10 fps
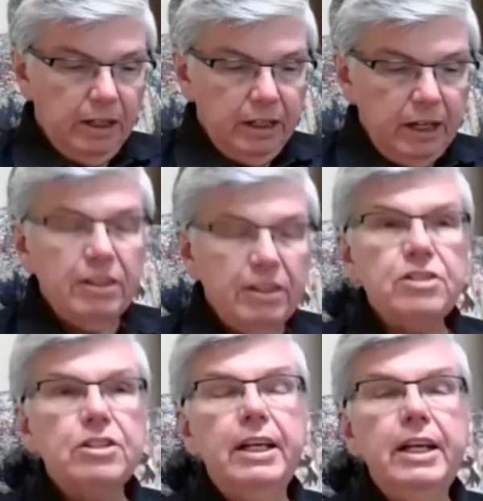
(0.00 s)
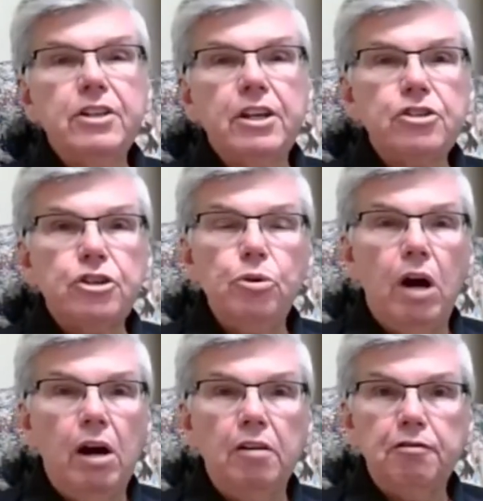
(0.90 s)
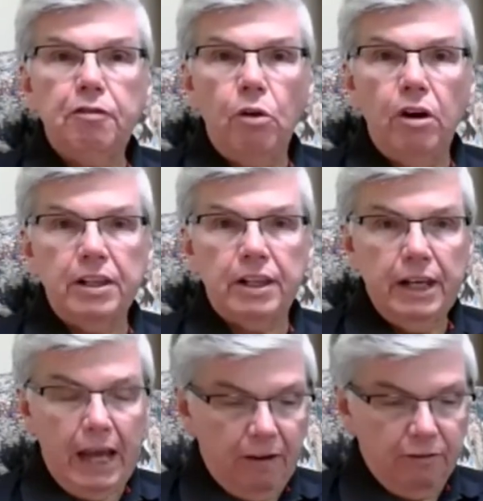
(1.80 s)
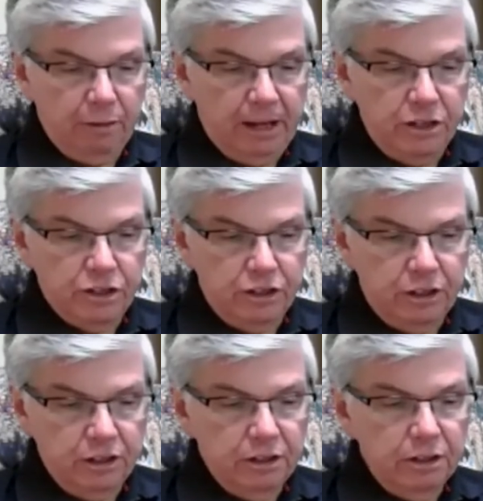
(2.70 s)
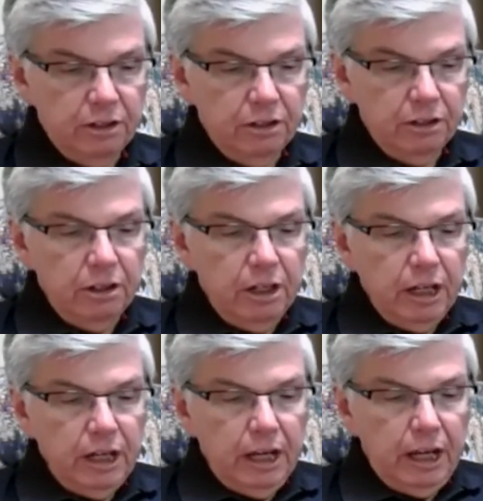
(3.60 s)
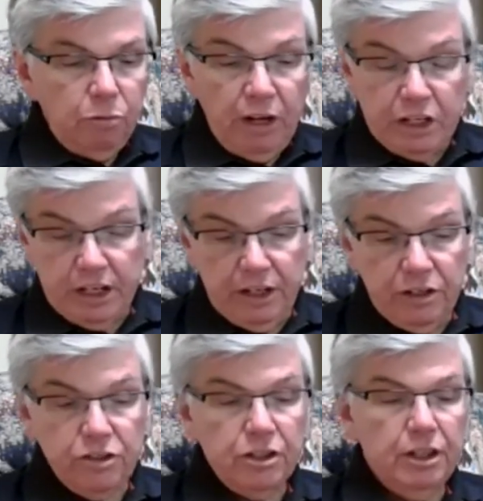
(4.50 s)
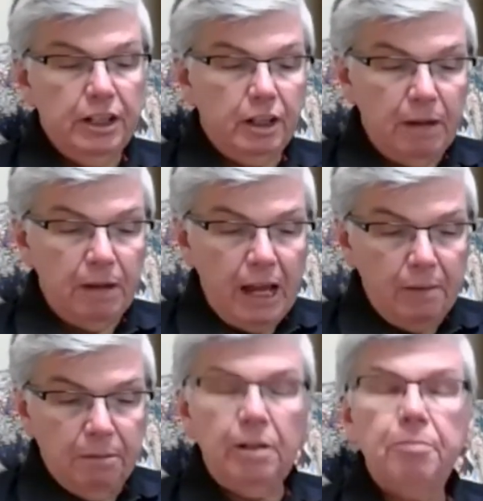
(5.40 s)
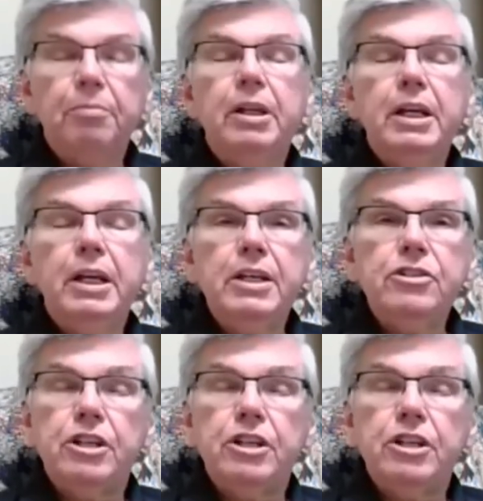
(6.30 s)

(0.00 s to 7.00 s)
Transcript: Now, this leads us to our fourth affirmation, which is that the Bible is